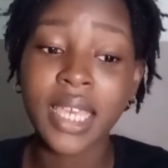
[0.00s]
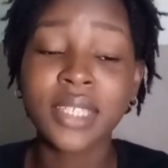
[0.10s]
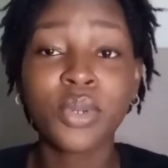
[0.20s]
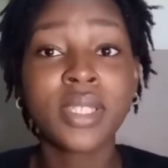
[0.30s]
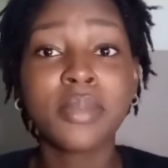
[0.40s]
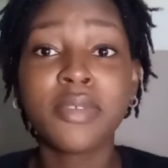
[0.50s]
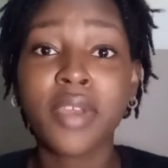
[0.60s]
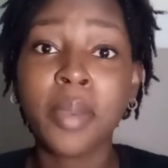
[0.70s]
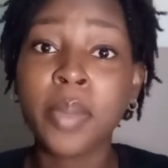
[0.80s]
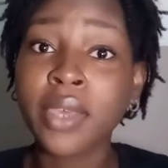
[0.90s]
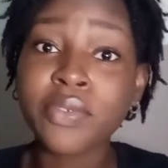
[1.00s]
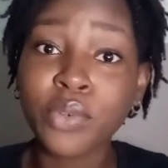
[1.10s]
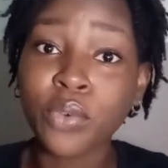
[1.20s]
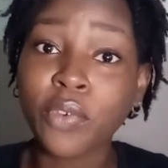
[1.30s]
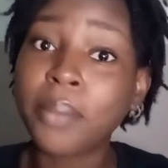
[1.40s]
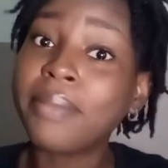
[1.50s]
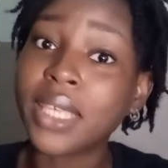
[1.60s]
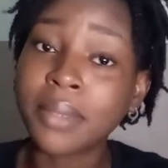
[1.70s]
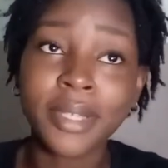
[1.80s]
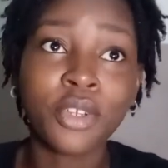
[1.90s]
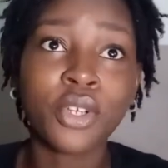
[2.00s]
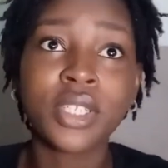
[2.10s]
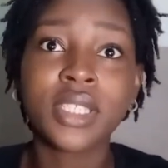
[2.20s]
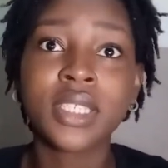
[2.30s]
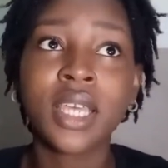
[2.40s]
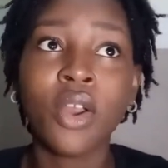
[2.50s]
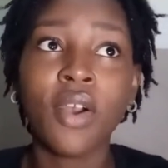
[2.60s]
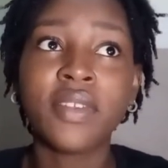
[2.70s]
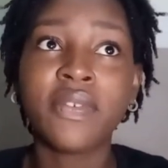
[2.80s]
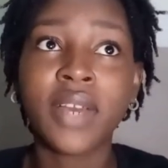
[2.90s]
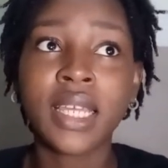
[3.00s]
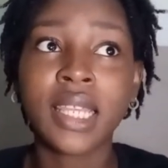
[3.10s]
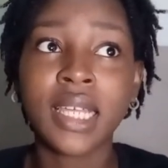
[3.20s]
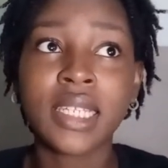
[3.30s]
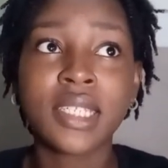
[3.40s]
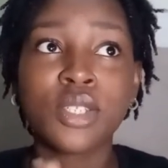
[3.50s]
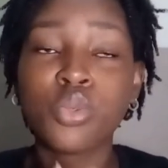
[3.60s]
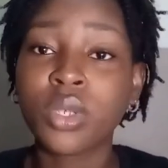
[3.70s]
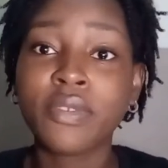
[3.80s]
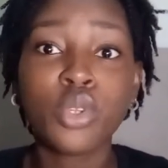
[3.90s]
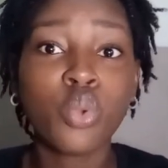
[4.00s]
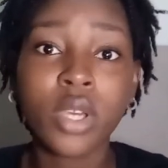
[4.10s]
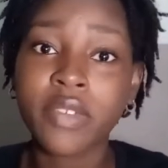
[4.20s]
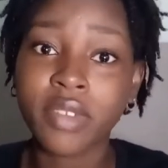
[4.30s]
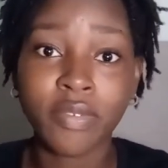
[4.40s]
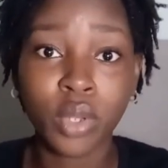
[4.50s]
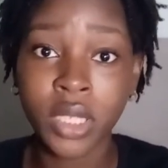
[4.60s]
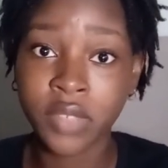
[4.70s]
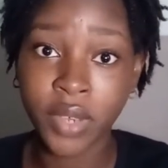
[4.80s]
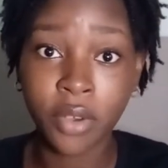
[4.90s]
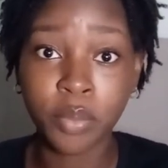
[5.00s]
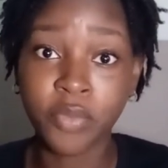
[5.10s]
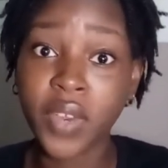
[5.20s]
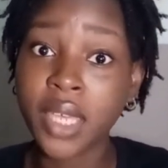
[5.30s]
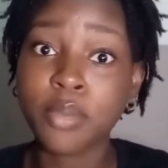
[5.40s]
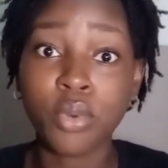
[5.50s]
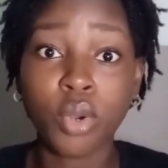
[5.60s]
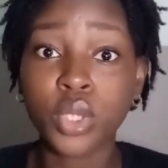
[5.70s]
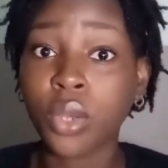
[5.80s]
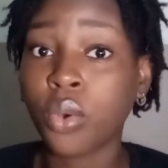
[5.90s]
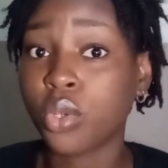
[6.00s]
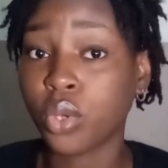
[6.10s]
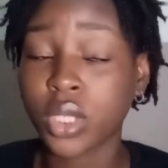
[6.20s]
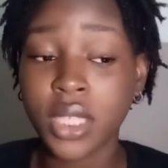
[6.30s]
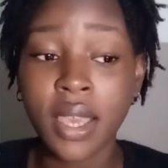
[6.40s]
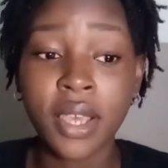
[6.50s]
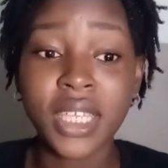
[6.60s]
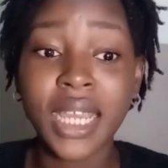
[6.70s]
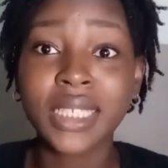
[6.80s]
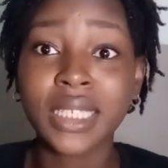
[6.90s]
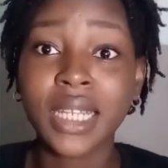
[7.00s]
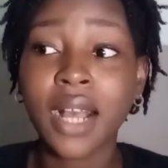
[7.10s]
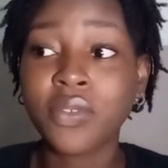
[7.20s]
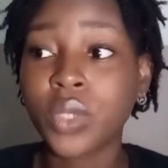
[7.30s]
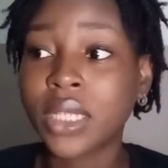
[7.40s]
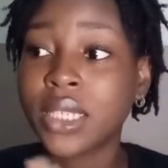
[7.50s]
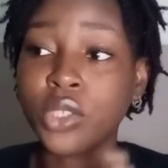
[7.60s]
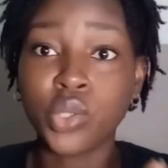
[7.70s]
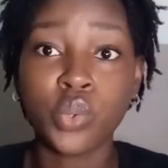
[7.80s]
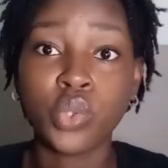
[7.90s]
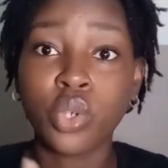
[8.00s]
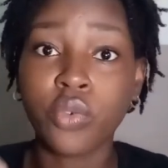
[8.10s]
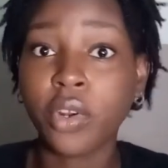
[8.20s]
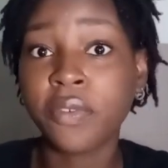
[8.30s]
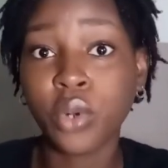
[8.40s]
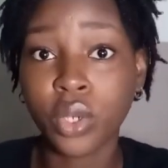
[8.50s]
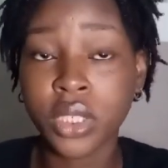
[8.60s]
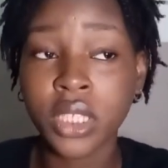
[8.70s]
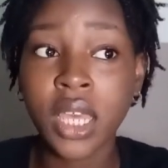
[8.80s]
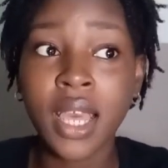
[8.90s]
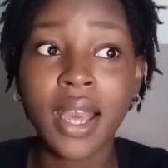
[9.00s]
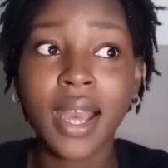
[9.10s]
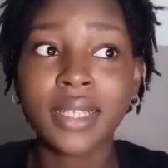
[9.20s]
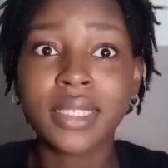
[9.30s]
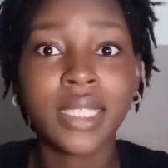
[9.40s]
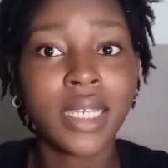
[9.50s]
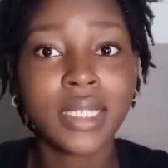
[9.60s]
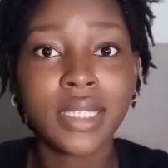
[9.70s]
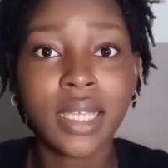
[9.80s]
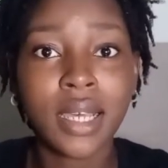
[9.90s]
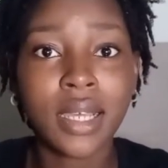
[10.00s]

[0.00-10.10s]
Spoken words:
It's going to be very painful for me because of the fact that to even know if a vlog is viable or not, you actually have to at least do your rough cuts, and it takes